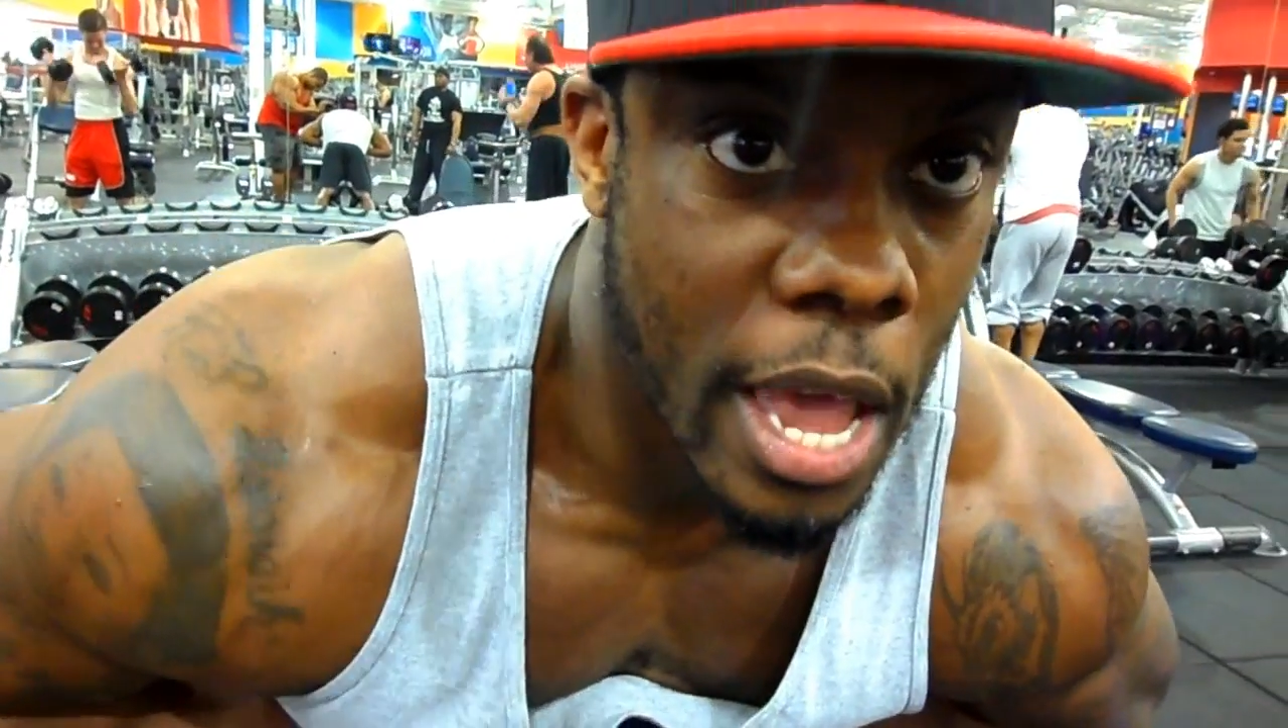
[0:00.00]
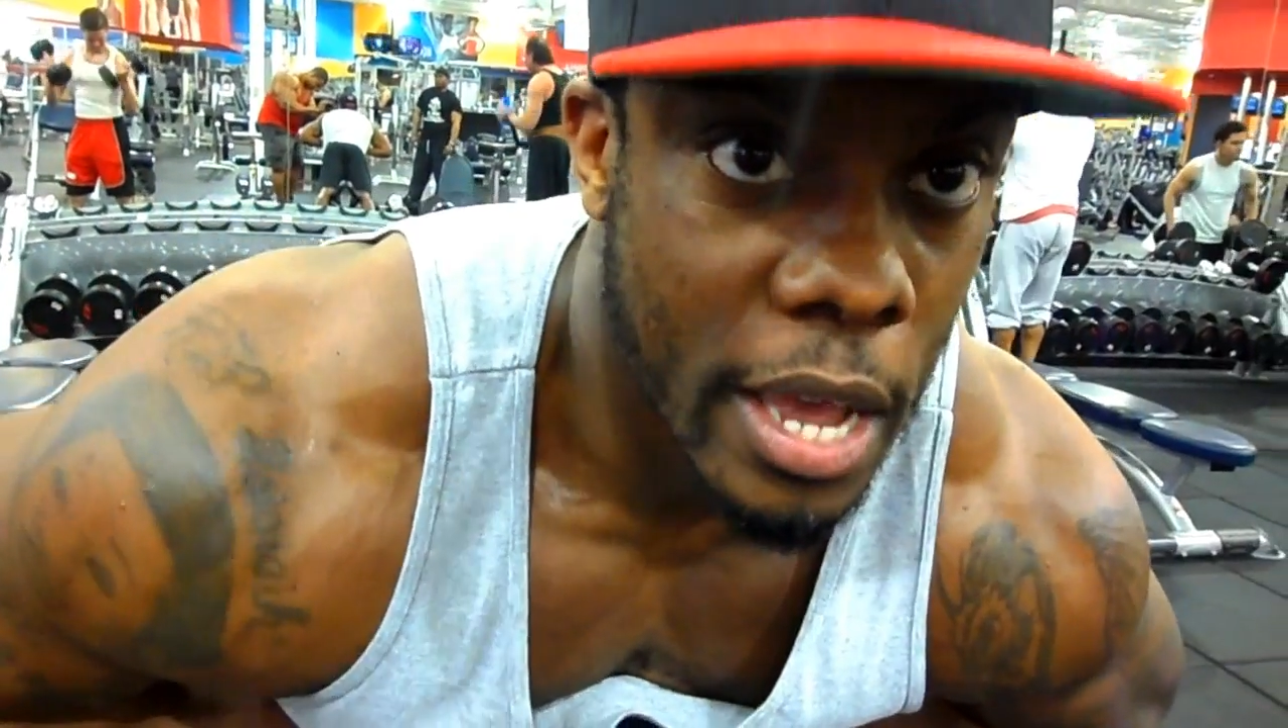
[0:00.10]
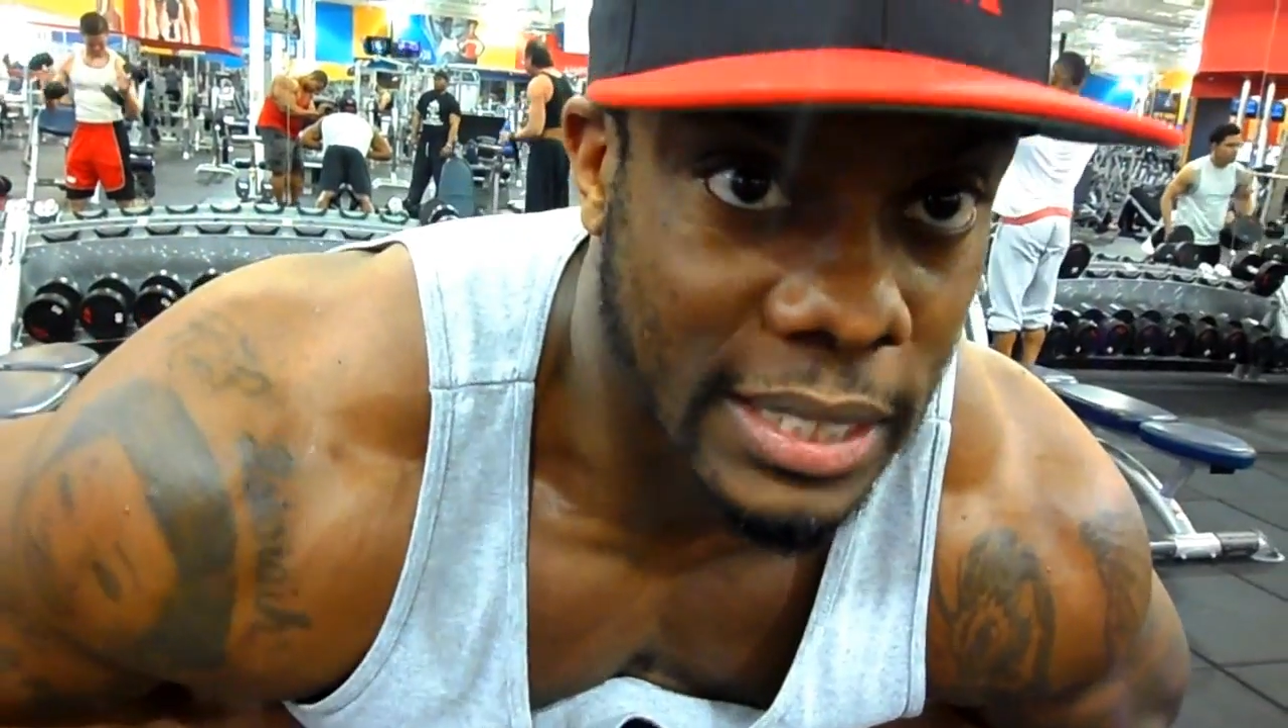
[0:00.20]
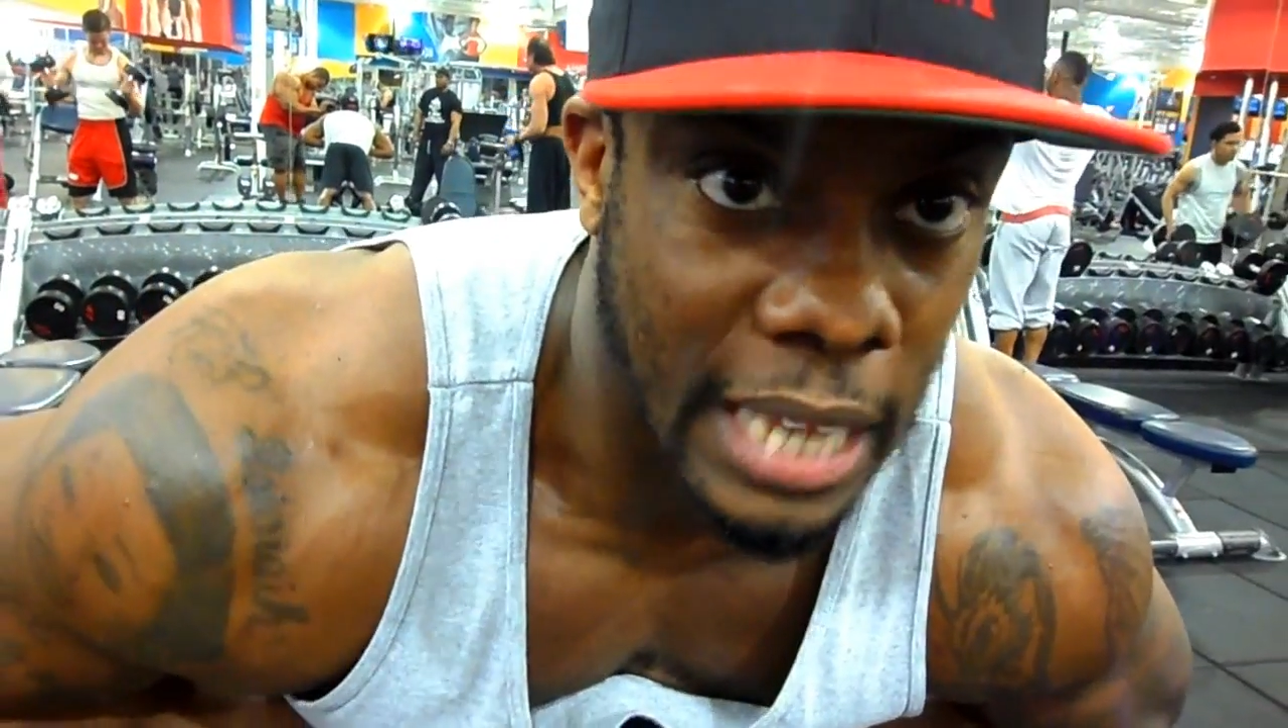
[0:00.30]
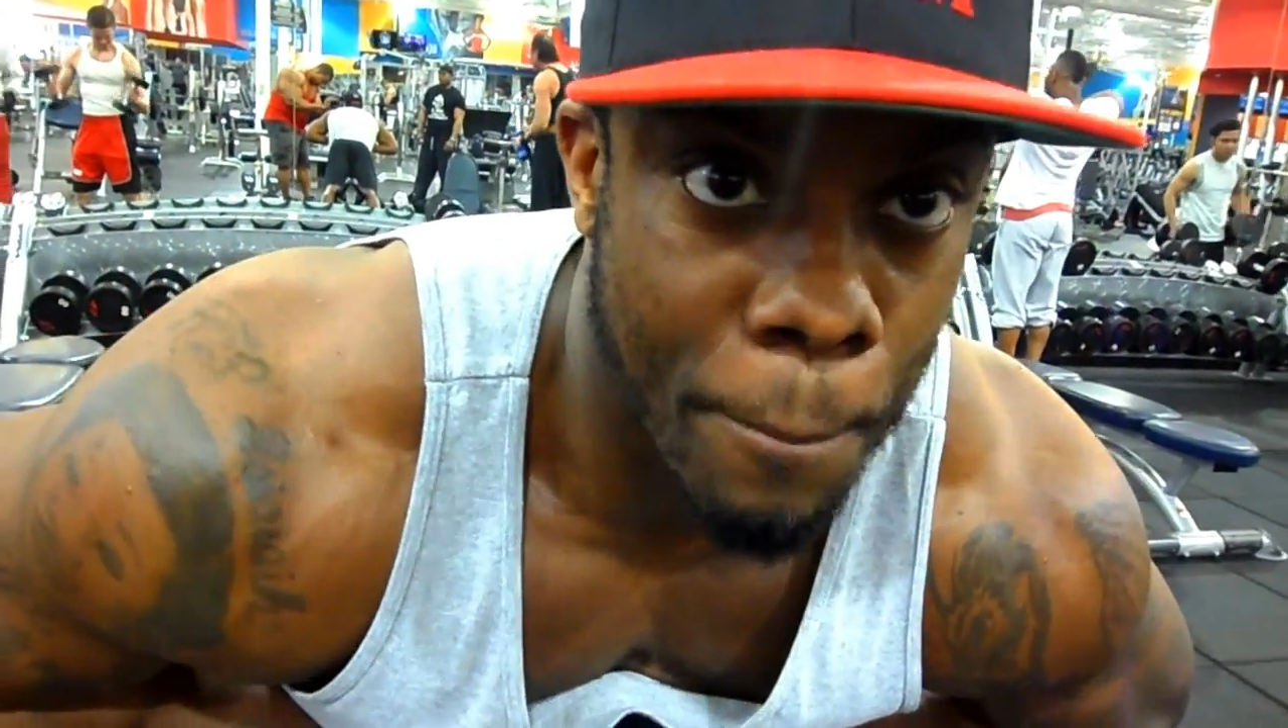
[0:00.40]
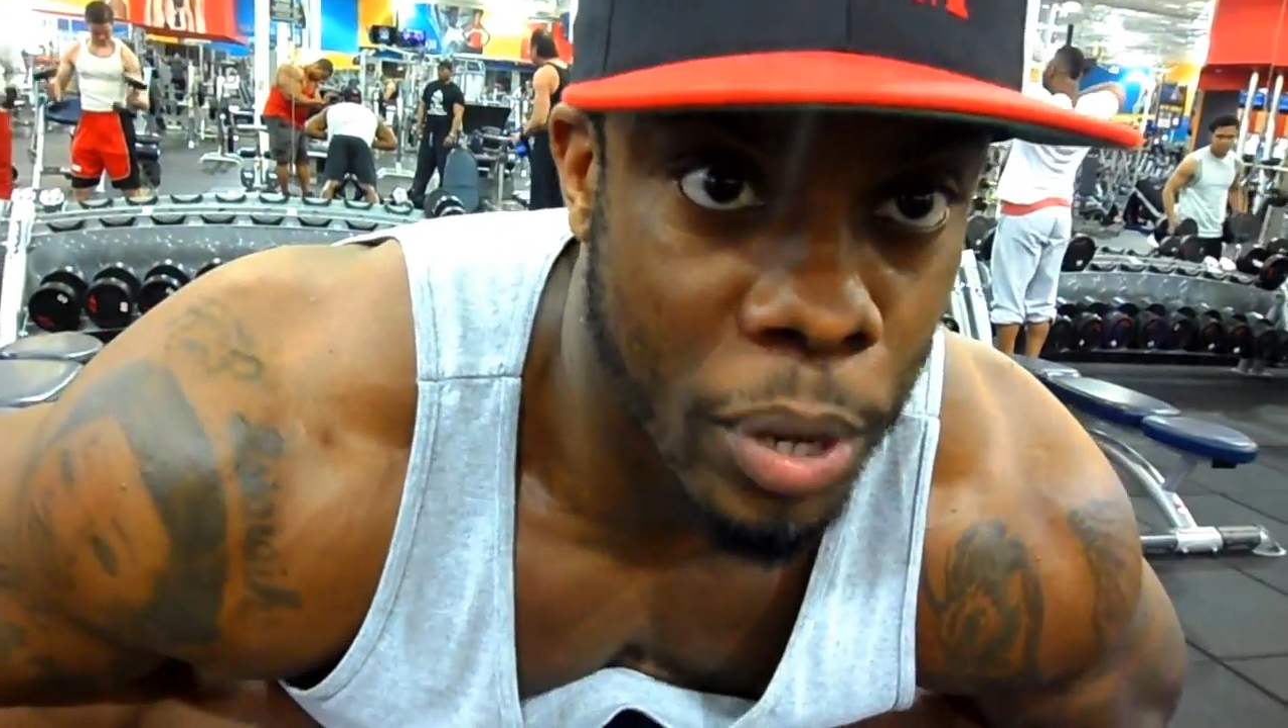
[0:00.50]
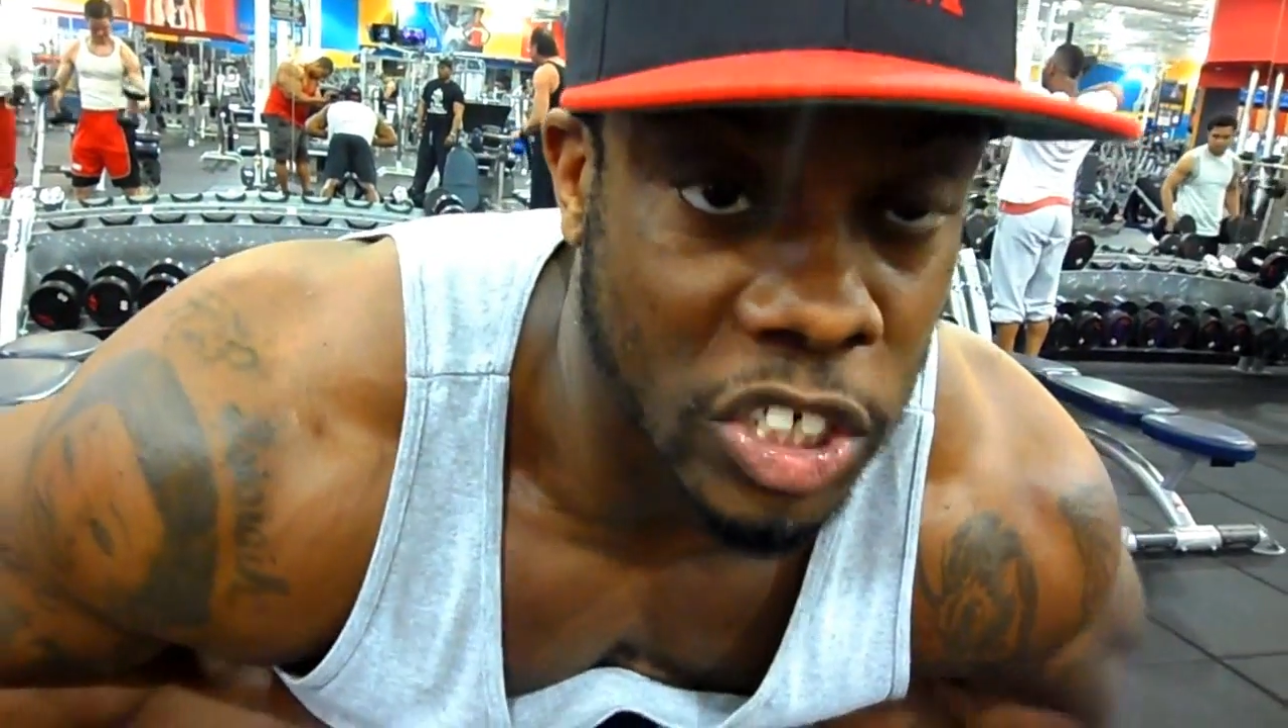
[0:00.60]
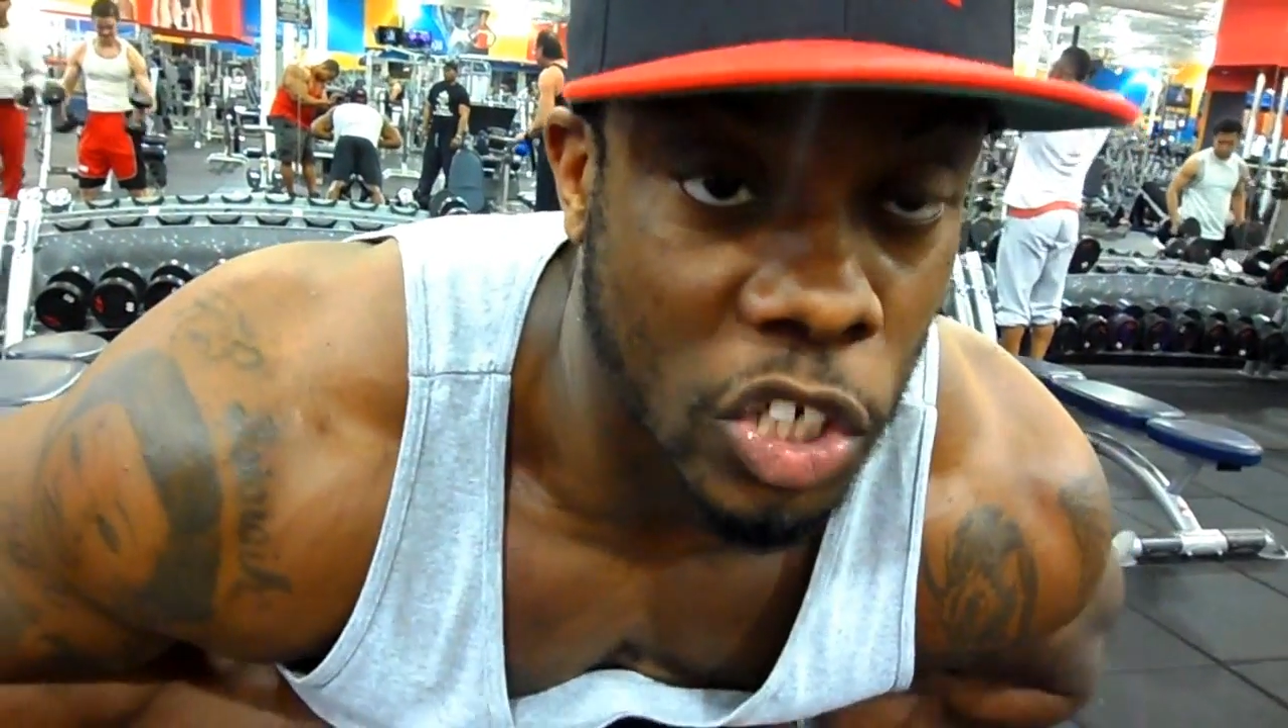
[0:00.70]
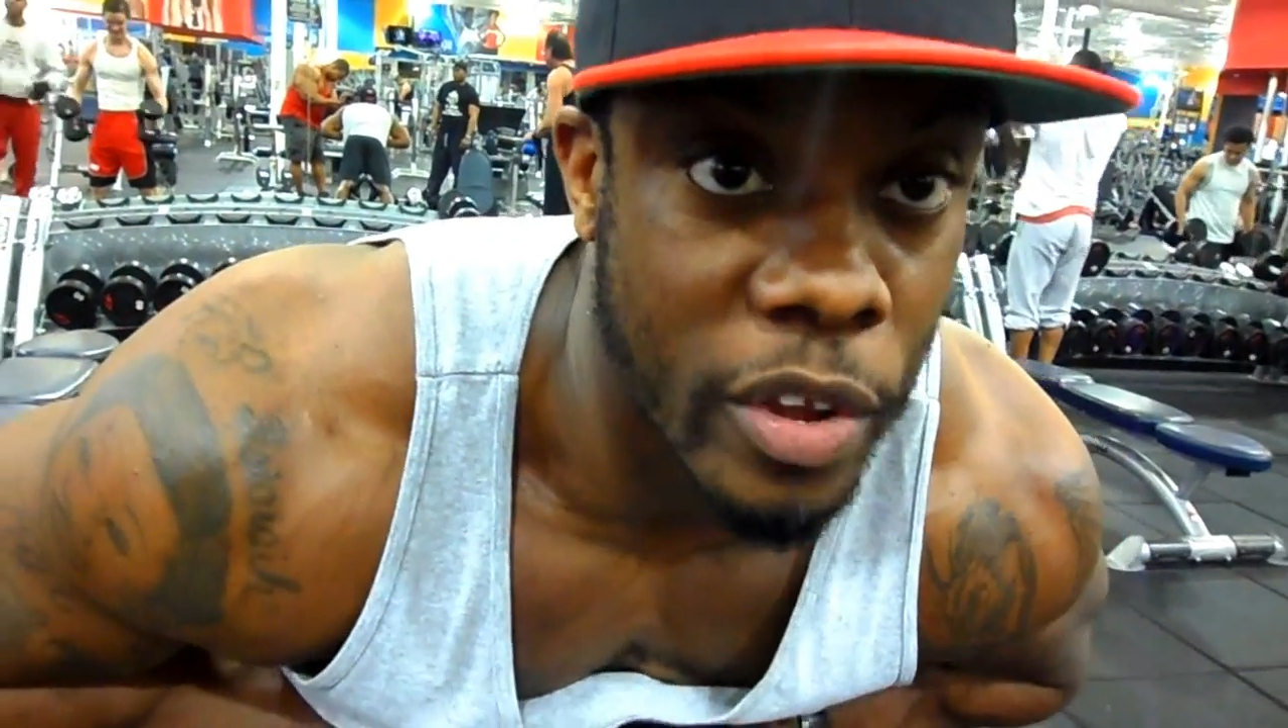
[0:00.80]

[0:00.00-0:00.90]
stay pushed on